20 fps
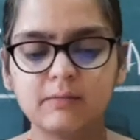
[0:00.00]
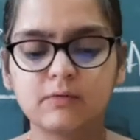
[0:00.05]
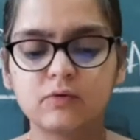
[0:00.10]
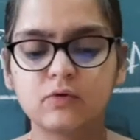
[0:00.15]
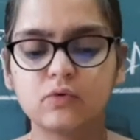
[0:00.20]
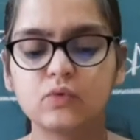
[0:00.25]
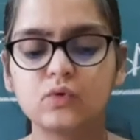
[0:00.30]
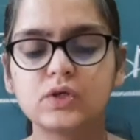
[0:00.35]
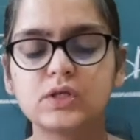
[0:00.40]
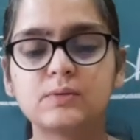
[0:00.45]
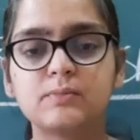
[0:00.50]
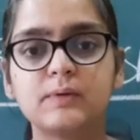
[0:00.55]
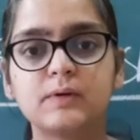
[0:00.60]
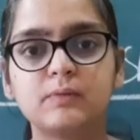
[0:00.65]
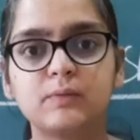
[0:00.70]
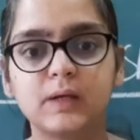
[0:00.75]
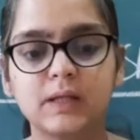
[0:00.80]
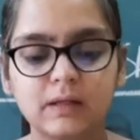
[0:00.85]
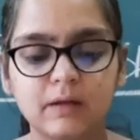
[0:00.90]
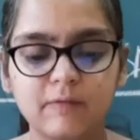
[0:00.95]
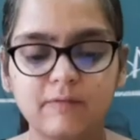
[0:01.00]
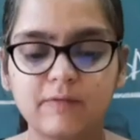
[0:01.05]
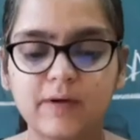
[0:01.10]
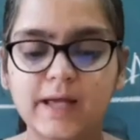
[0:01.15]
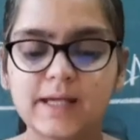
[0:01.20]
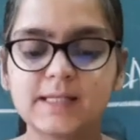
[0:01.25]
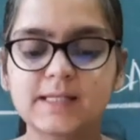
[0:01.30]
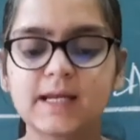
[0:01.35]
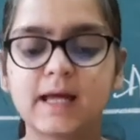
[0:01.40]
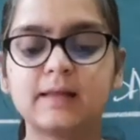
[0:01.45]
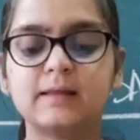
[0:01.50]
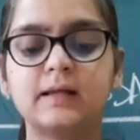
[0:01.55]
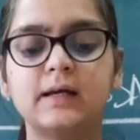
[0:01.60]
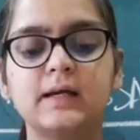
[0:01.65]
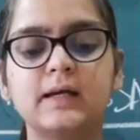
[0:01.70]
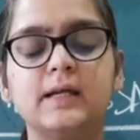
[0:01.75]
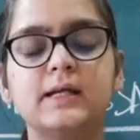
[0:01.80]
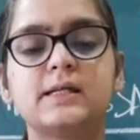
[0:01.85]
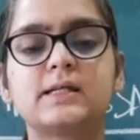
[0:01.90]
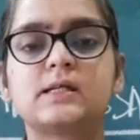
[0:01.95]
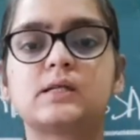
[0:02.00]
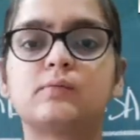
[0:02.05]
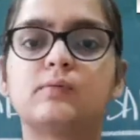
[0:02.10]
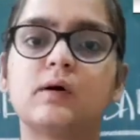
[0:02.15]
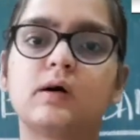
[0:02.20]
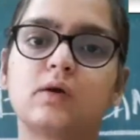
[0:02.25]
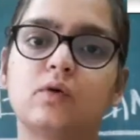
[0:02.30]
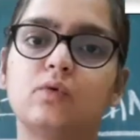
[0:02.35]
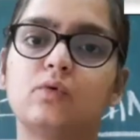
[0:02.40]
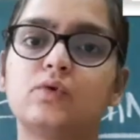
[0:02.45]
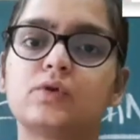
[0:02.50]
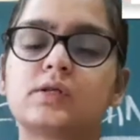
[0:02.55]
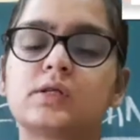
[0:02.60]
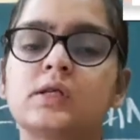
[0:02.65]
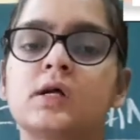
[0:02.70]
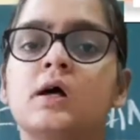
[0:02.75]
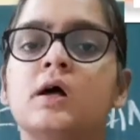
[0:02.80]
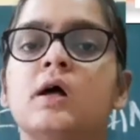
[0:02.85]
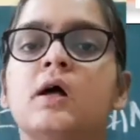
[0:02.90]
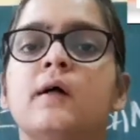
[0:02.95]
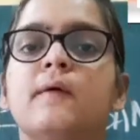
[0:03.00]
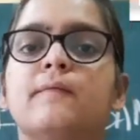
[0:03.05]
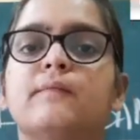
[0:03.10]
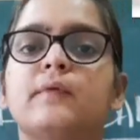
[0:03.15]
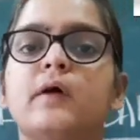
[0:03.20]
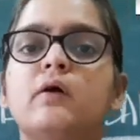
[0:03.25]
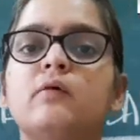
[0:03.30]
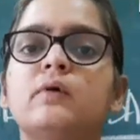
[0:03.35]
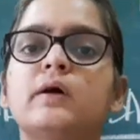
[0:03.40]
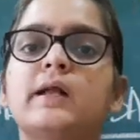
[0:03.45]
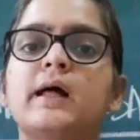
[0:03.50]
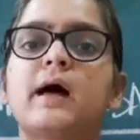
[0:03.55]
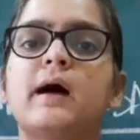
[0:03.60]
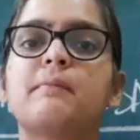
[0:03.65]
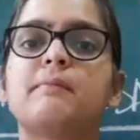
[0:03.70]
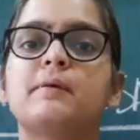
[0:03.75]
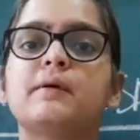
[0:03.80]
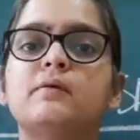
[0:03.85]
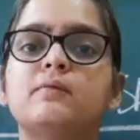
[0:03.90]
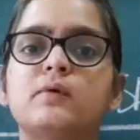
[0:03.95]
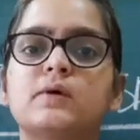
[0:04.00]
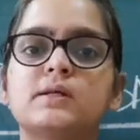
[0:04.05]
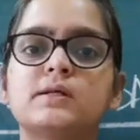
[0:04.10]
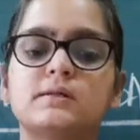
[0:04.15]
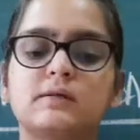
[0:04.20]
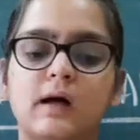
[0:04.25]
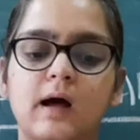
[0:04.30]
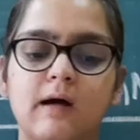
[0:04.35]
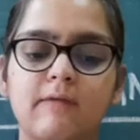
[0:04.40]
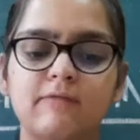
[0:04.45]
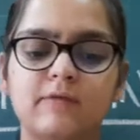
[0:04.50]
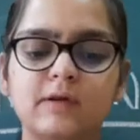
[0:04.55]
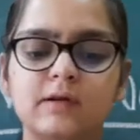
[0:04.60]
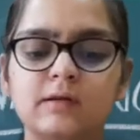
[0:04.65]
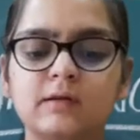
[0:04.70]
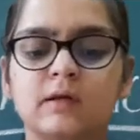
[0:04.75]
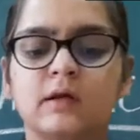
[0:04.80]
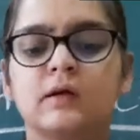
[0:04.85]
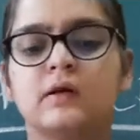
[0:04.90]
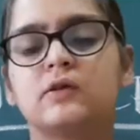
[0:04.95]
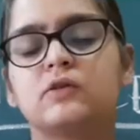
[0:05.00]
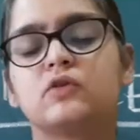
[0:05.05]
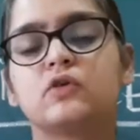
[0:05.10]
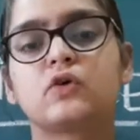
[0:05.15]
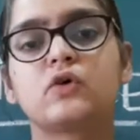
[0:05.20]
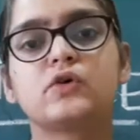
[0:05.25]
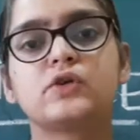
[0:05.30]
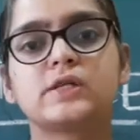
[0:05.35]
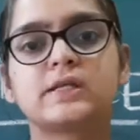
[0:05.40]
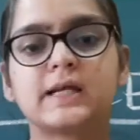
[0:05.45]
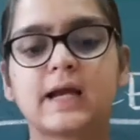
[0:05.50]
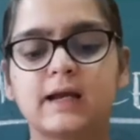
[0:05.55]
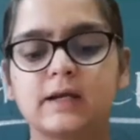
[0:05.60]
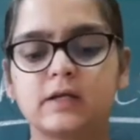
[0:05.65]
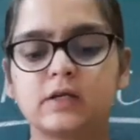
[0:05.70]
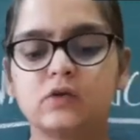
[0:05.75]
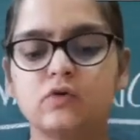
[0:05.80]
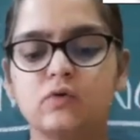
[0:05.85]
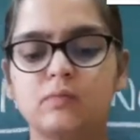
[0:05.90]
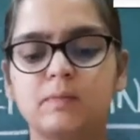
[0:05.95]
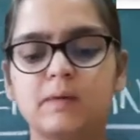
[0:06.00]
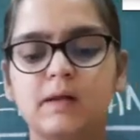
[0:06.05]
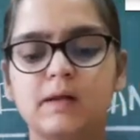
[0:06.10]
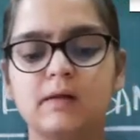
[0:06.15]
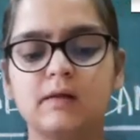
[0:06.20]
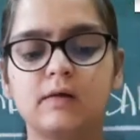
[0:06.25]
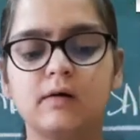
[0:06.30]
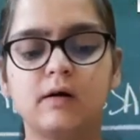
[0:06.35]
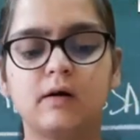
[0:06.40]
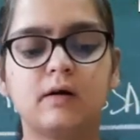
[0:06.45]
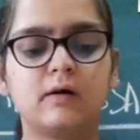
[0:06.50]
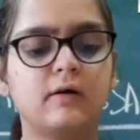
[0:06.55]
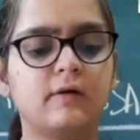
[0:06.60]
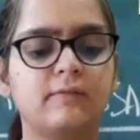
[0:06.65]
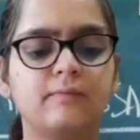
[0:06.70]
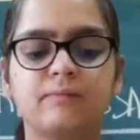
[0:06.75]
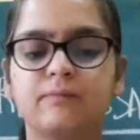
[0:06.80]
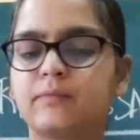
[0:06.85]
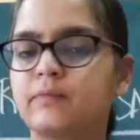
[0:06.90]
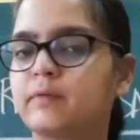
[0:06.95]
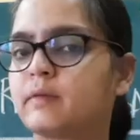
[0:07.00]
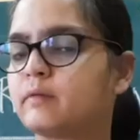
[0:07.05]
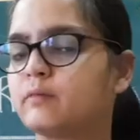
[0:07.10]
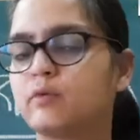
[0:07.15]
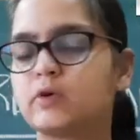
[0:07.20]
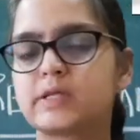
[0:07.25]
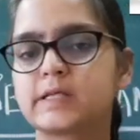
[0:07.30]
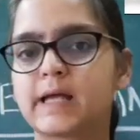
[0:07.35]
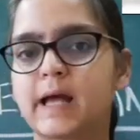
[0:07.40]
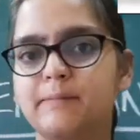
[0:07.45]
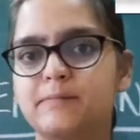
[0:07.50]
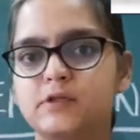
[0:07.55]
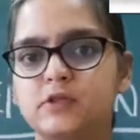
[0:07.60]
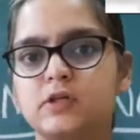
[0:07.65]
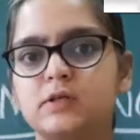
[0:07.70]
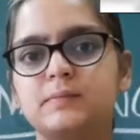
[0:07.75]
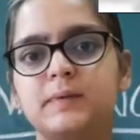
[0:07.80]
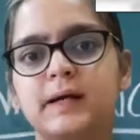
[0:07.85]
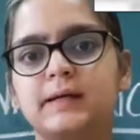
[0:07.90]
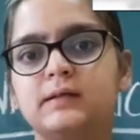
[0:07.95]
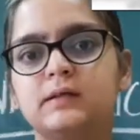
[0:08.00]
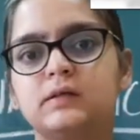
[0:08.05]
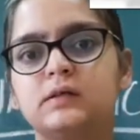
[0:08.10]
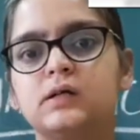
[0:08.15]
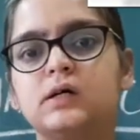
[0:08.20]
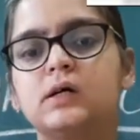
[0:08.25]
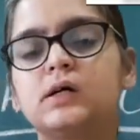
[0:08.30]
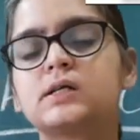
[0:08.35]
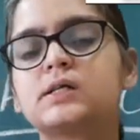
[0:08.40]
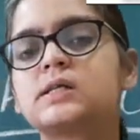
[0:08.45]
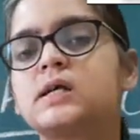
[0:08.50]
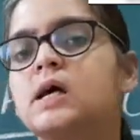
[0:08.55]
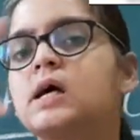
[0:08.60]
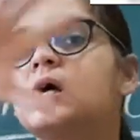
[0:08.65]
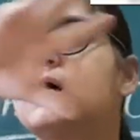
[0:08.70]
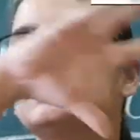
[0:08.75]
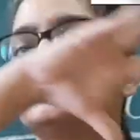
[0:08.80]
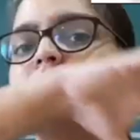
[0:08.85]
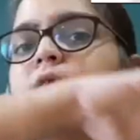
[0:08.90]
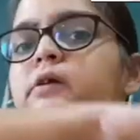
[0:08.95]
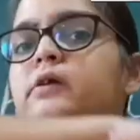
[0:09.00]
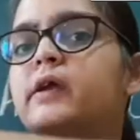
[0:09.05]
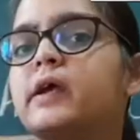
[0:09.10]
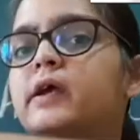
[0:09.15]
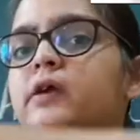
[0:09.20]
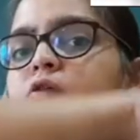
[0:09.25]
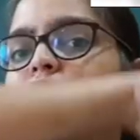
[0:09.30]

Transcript: routes between the west and the east were closed. Now what happened was, after the Constantinople was captured by the Turks, the trade